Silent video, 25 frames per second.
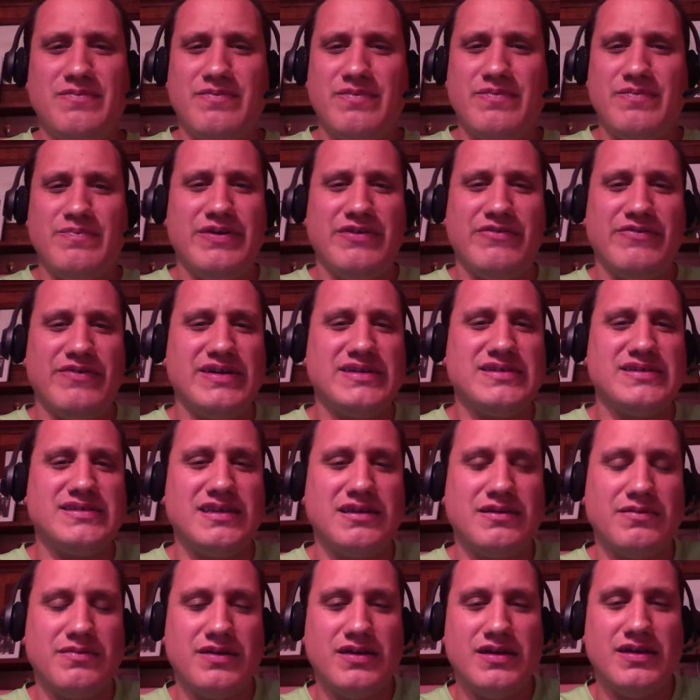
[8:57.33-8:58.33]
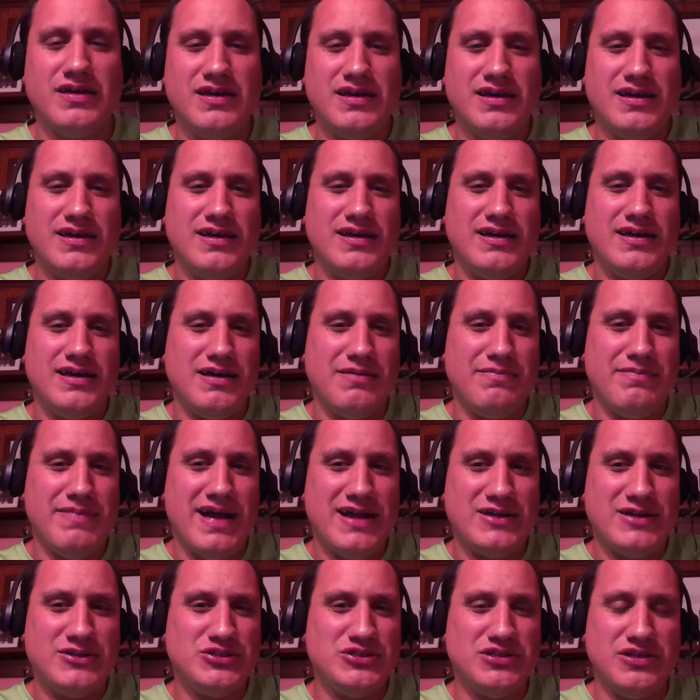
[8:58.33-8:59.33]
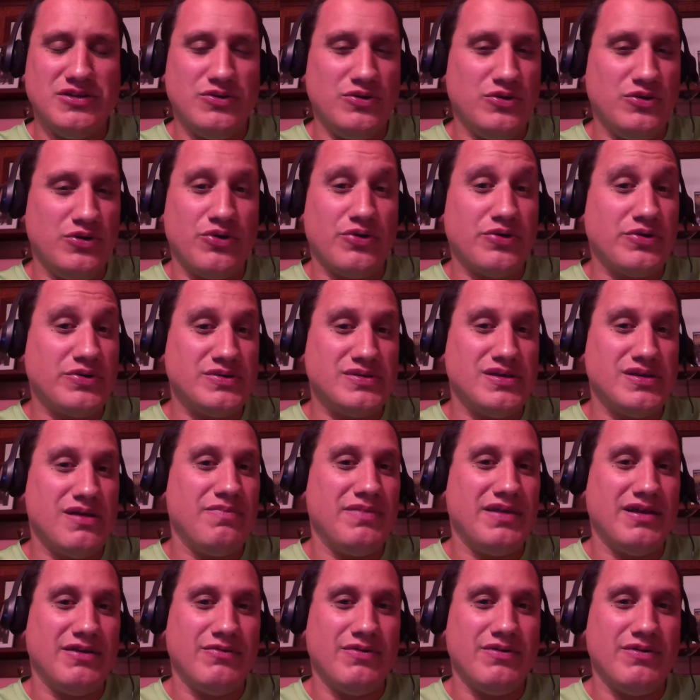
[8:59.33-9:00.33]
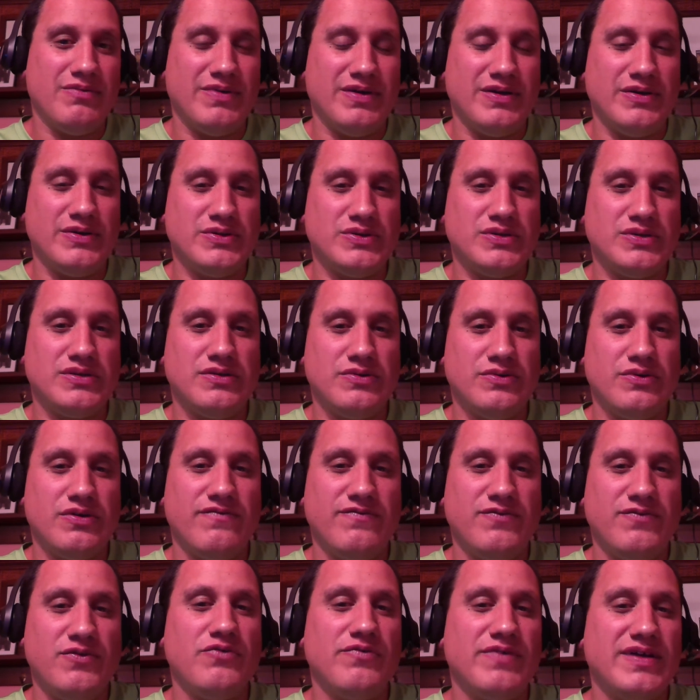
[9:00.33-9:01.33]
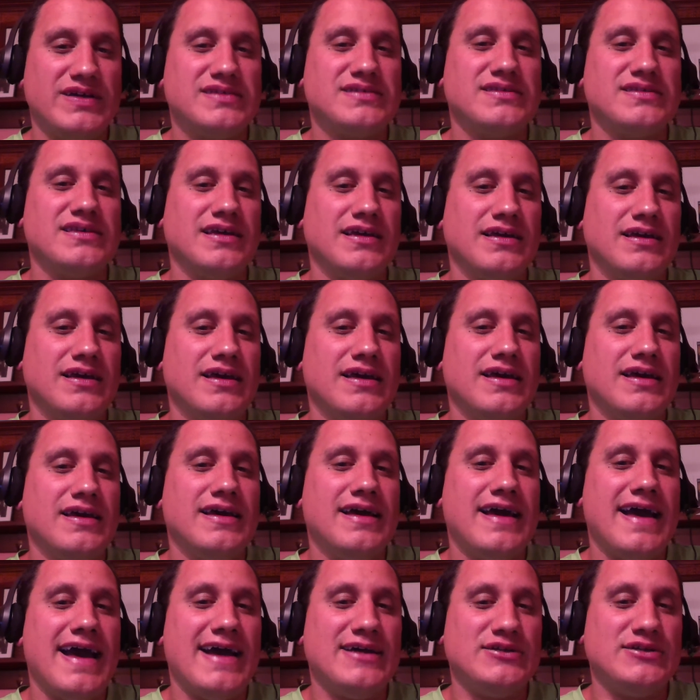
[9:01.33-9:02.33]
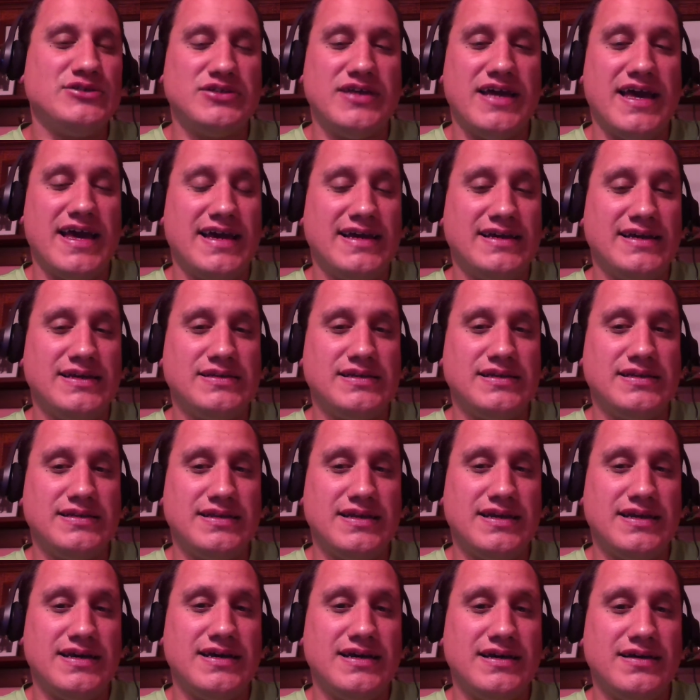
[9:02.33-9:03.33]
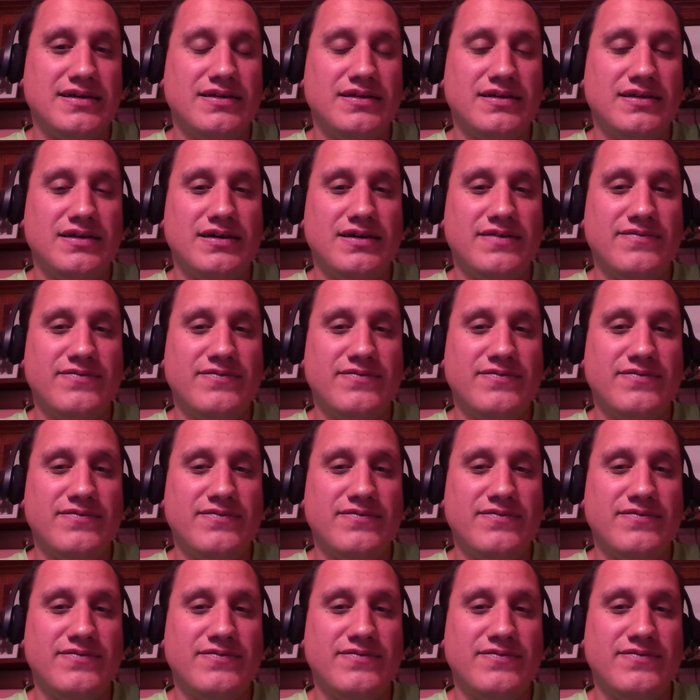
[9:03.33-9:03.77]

big wrestling match in New York or something, because there were a few wrestling hashtags and a